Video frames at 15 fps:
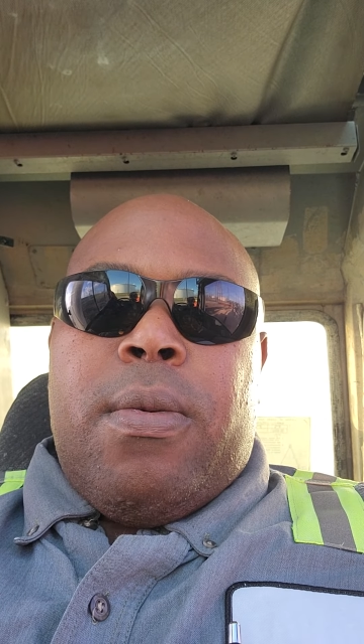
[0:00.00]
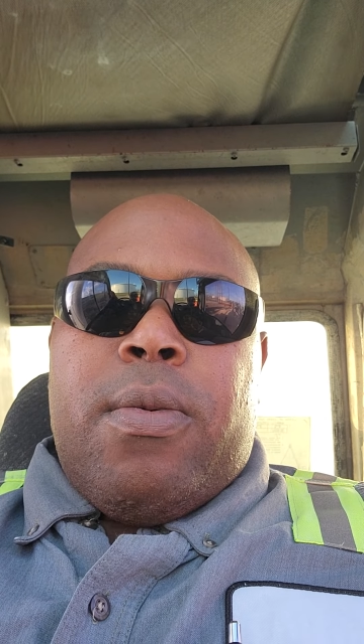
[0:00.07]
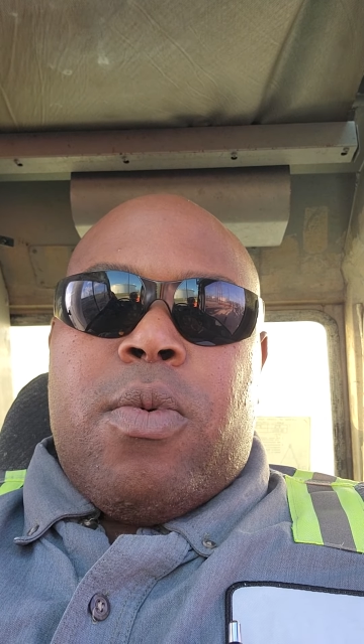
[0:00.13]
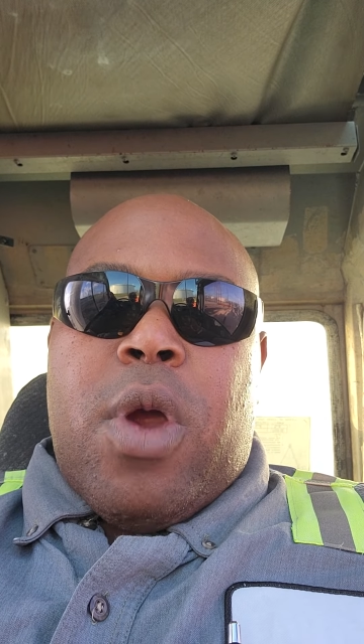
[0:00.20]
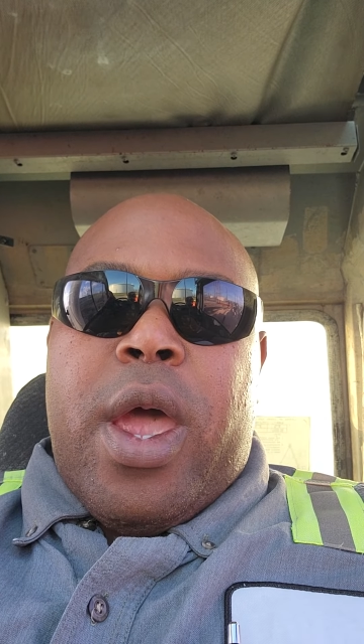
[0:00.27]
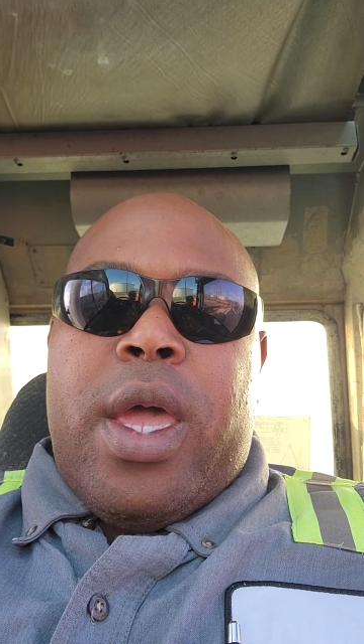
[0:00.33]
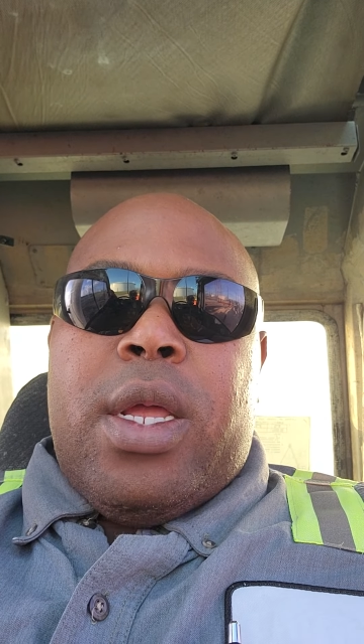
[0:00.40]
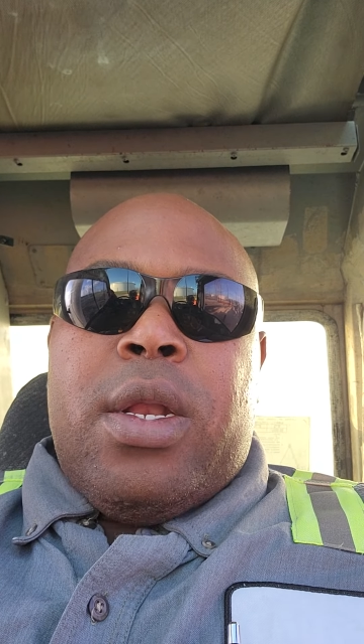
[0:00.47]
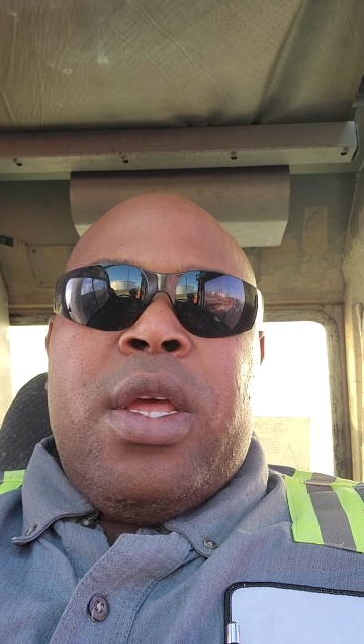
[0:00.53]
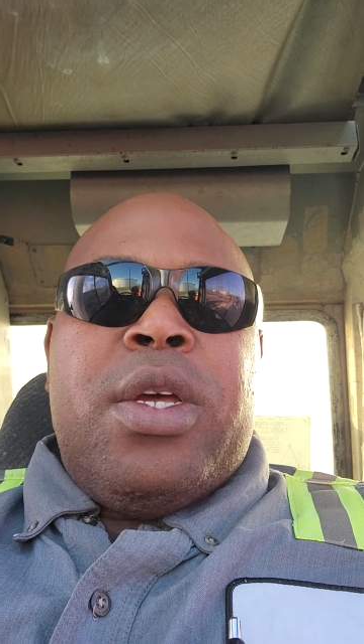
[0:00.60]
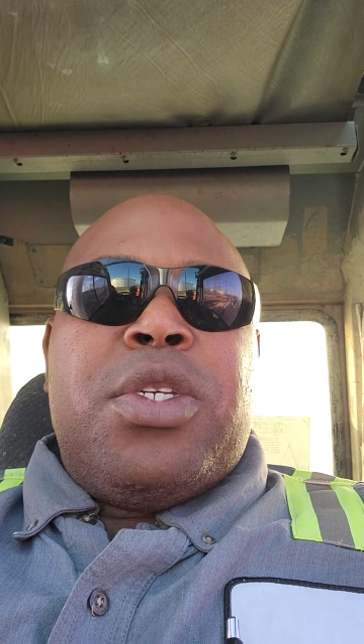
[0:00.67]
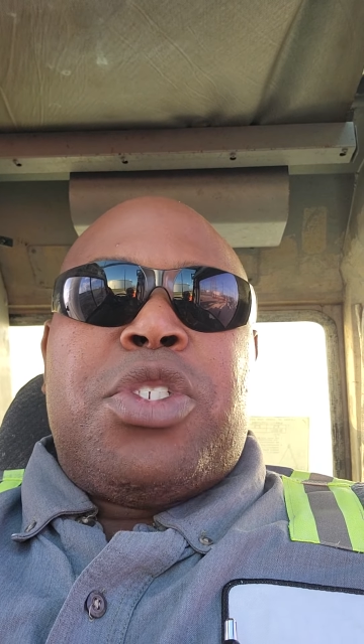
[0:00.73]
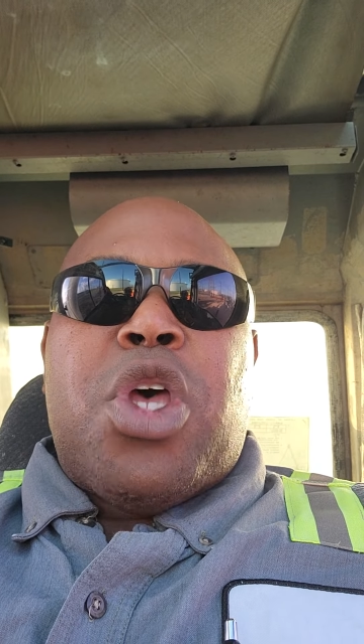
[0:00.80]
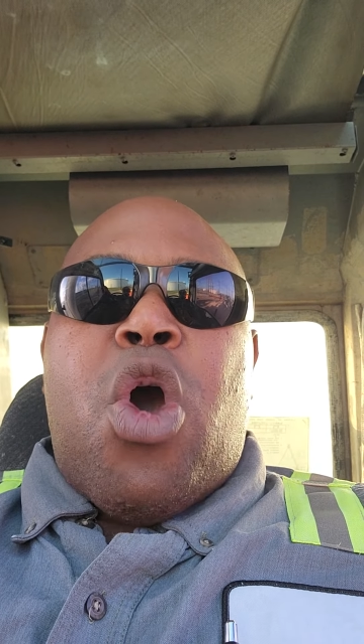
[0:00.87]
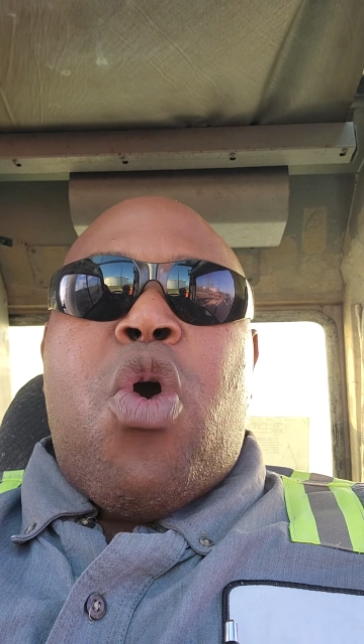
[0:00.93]
right?
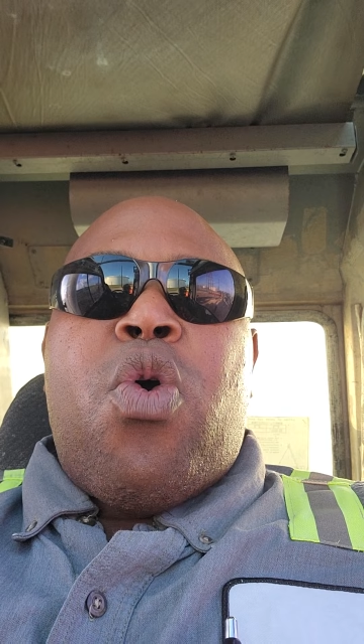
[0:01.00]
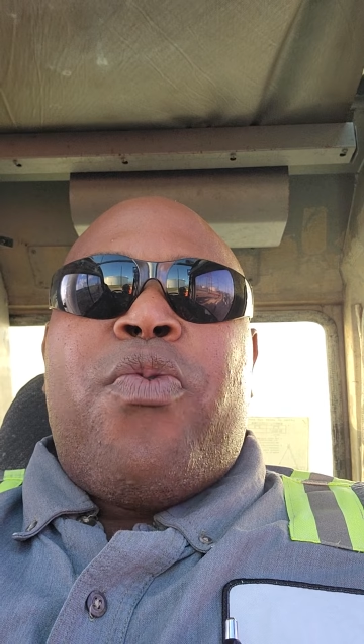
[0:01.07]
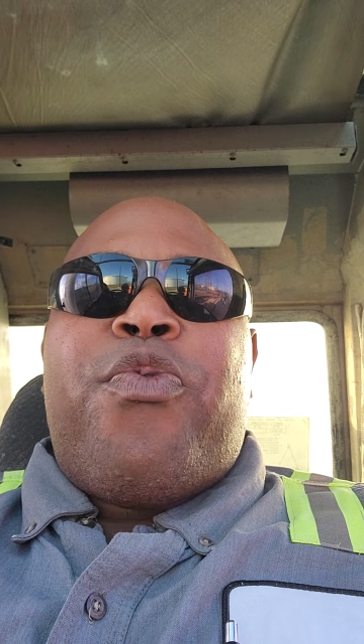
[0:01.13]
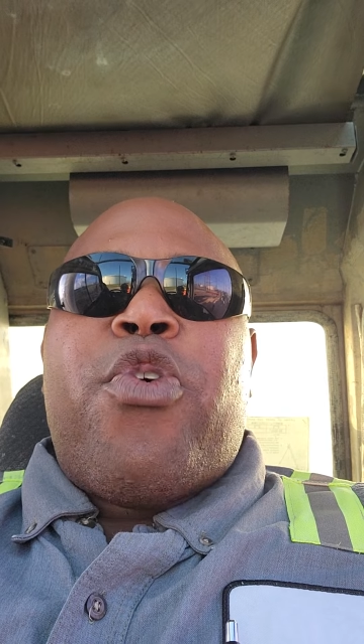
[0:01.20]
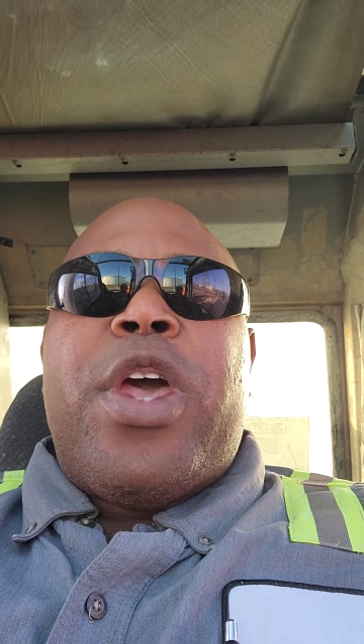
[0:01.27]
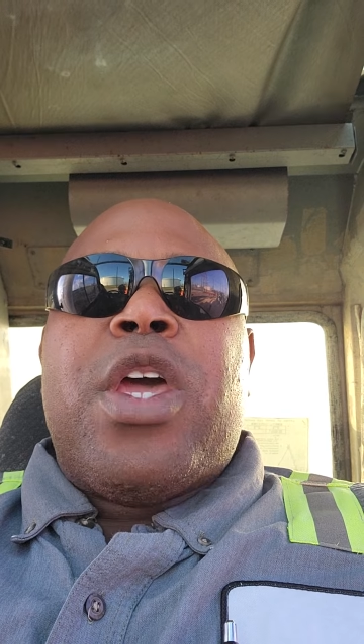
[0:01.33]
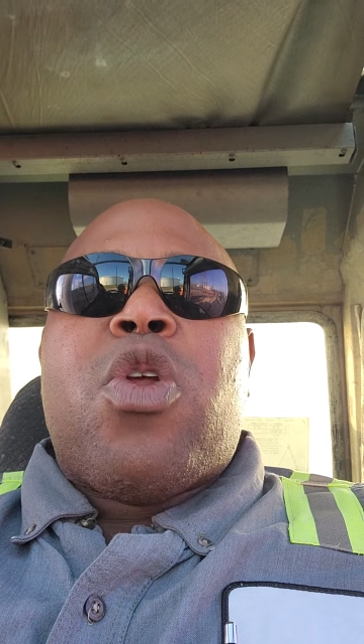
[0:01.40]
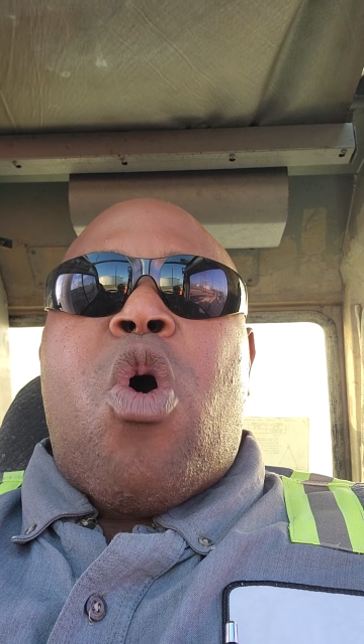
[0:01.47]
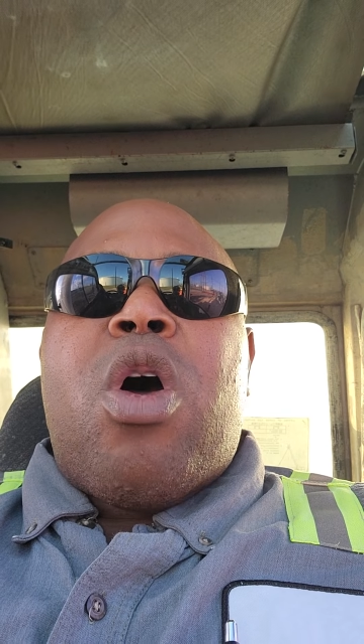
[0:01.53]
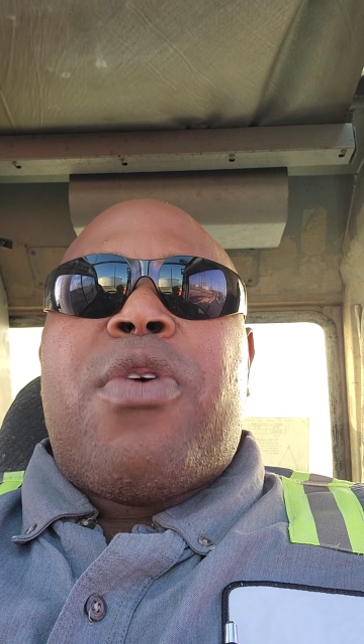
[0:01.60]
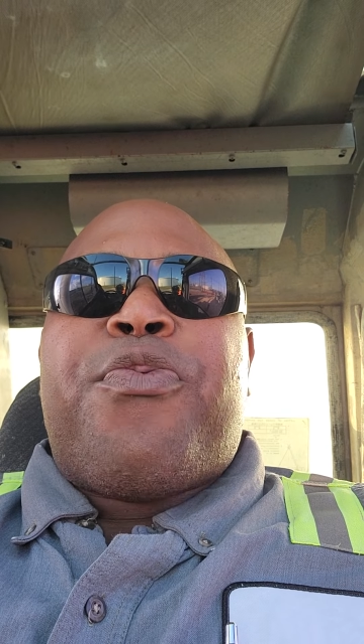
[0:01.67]
So, in order